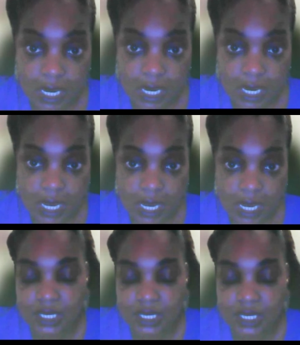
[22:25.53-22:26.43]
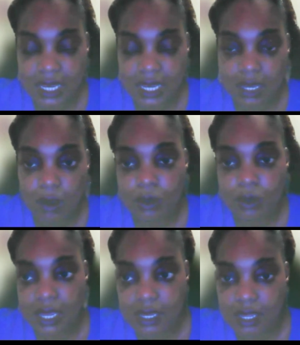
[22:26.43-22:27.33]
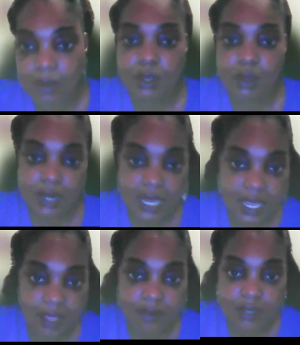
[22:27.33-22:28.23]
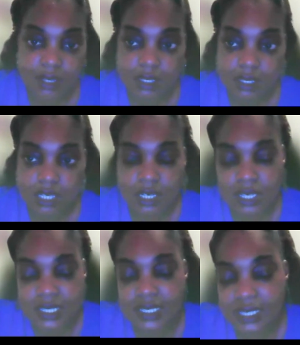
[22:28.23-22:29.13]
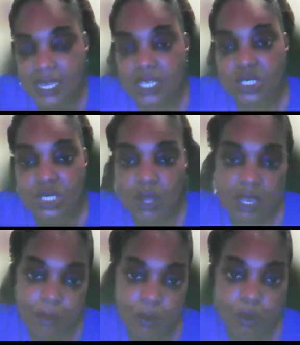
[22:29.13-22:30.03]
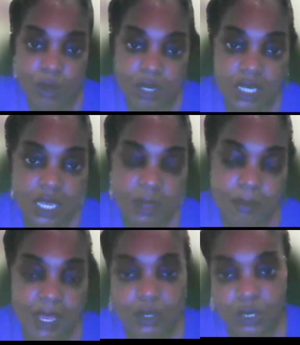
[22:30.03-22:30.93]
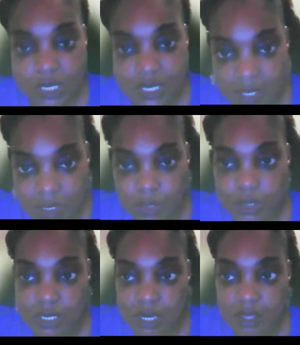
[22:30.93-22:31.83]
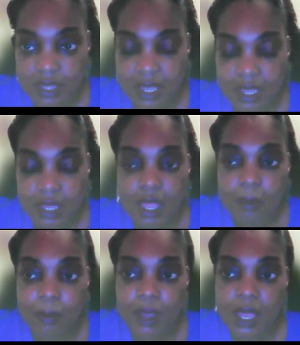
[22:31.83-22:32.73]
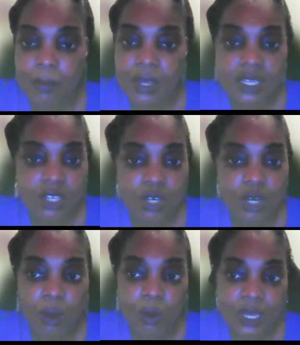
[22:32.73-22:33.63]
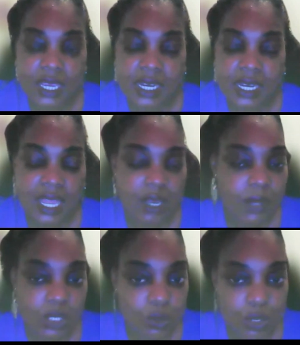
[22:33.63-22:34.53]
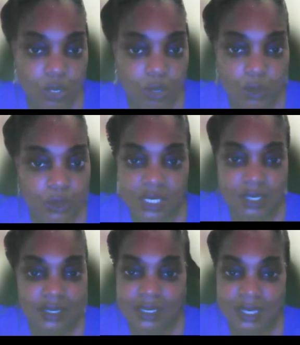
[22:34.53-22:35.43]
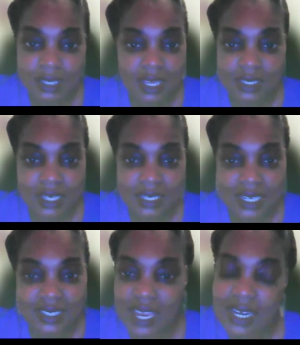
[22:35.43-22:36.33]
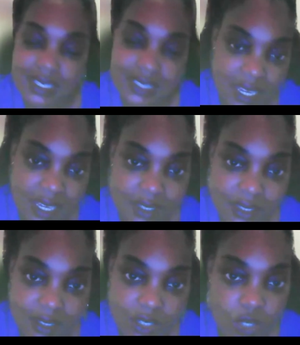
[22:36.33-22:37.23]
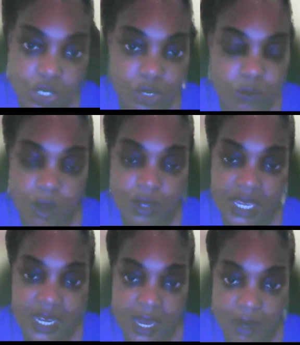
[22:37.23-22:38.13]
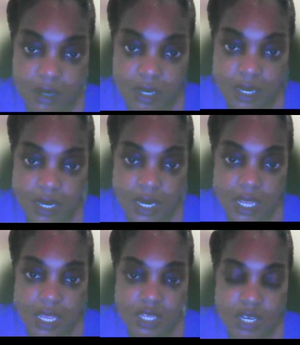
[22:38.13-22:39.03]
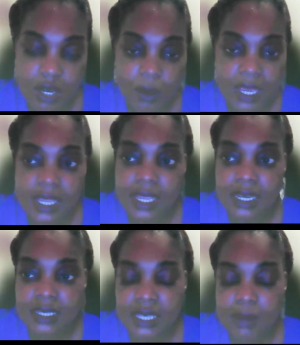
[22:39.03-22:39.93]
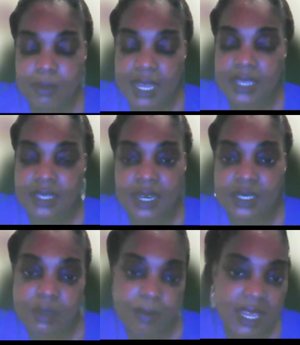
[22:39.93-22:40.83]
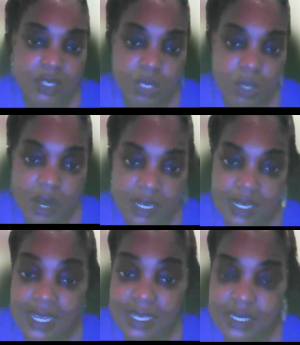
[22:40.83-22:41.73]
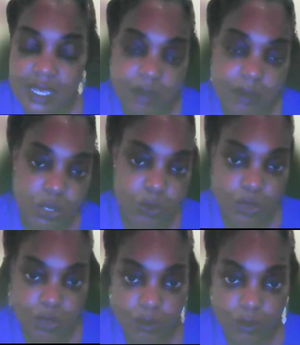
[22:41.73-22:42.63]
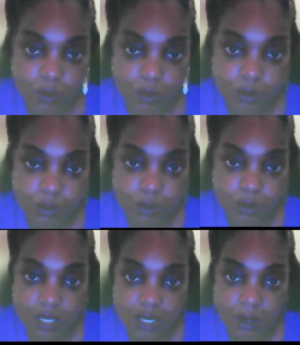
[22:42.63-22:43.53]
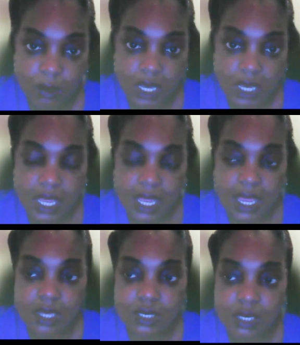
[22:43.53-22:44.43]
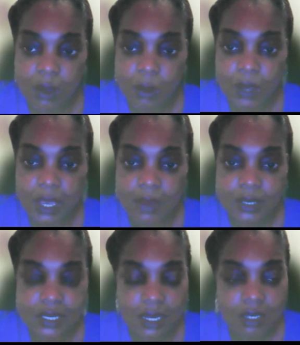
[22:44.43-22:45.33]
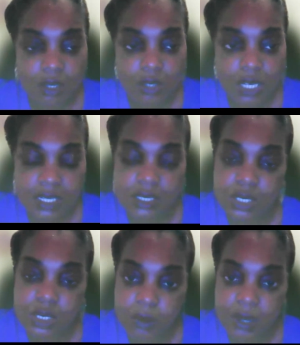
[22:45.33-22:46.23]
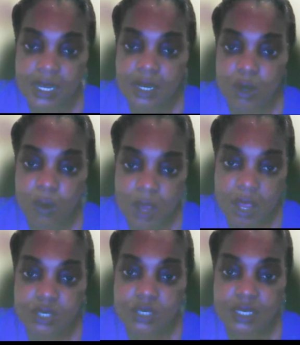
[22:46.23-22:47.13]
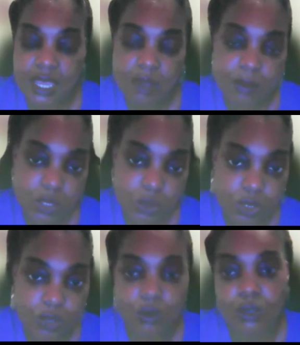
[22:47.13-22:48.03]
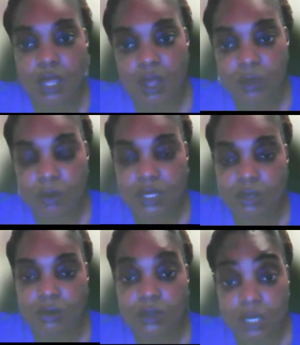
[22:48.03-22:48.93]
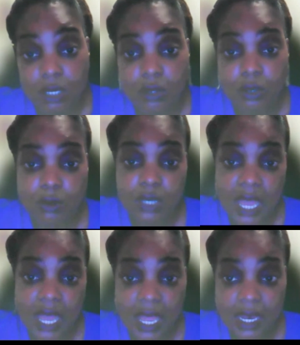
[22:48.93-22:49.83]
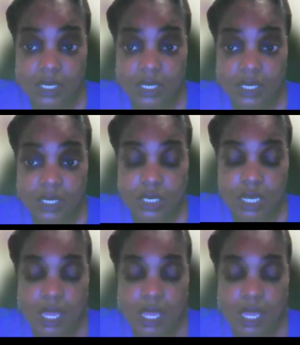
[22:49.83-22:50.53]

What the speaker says: And not just saying, okay, yeah, we're going to have because they said installing more metal detectors and all that. But in elementary schools, it does not exist. You could just walk in there, and it seems like that is the main target, is the elementary schools, And so I was like, you need to spread it across elementary school all the way through, through college.